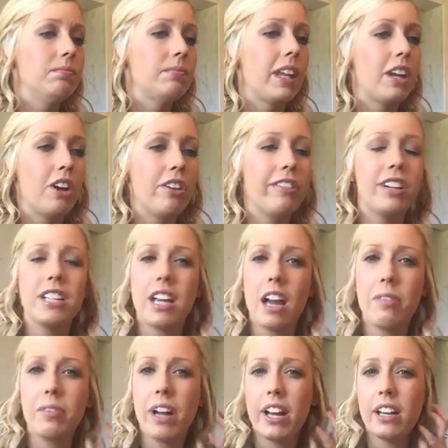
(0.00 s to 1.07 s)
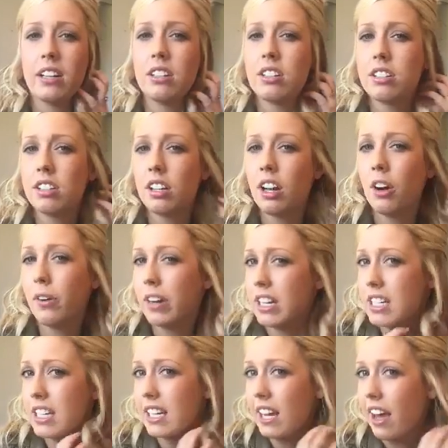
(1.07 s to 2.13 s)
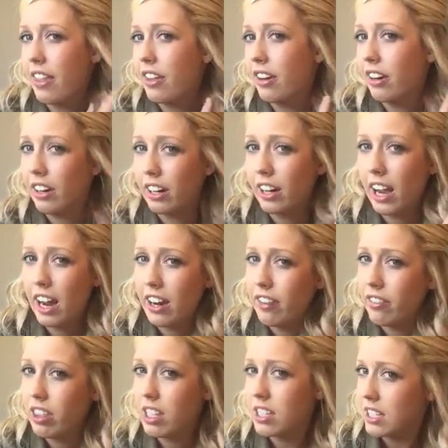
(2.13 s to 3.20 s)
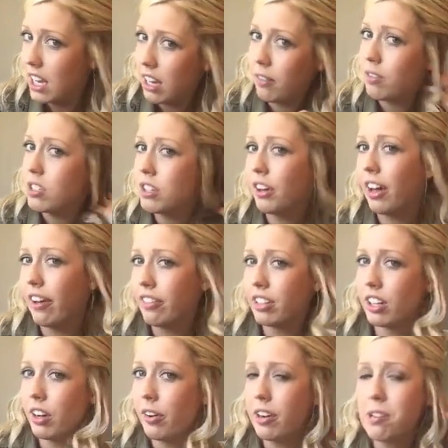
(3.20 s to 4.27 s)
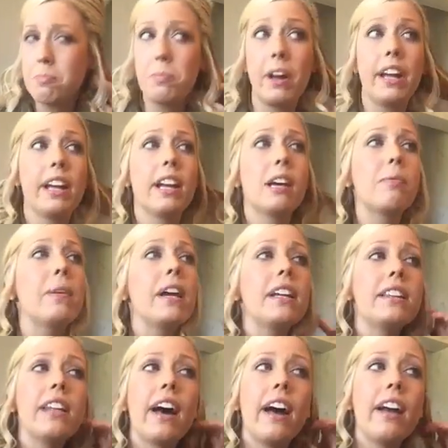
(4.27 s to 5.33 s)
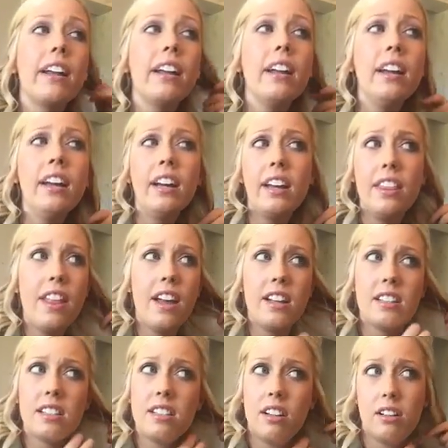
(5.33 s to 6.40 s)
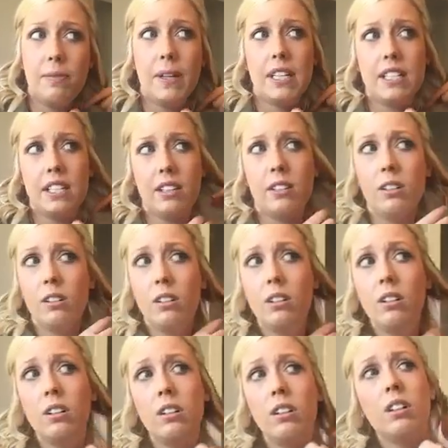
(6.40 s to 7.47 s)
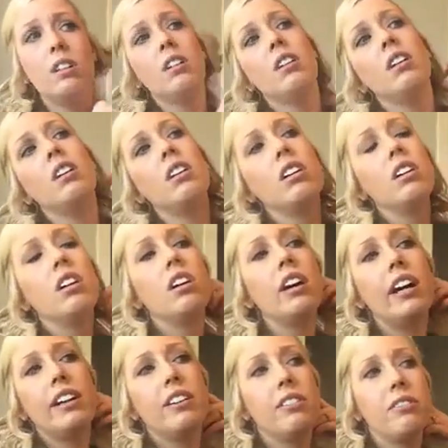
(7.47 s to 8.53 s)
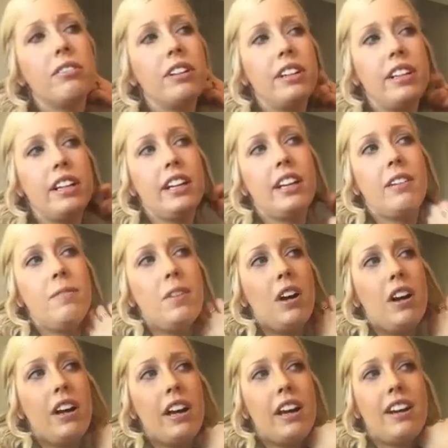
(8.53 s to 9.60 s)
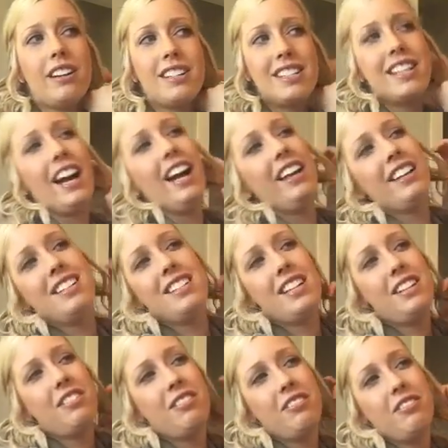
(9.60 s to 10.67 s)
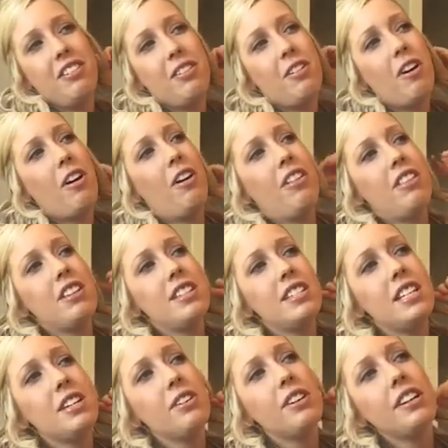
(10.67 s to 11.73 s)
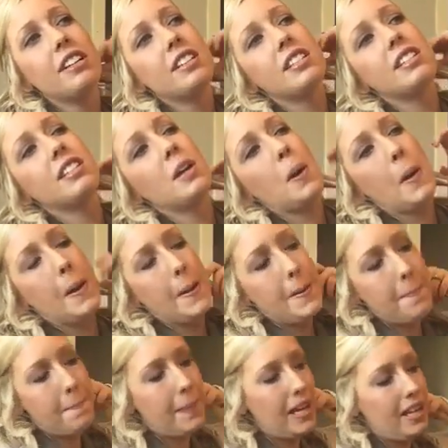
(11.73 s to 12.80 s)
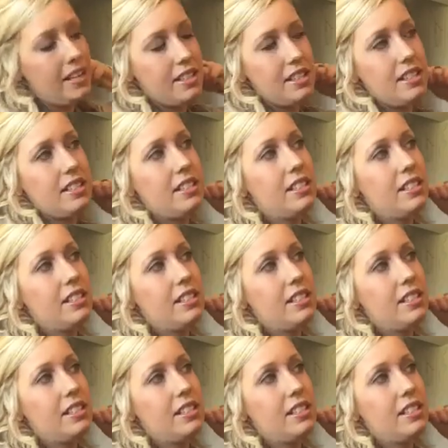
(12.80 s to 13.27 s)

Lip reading: like over time kind of just go in together and kind of in the same, so I'll have to go in and break it up like that, and that's not a big deal. I'm not a hairstylist, I don't know all the secrets, but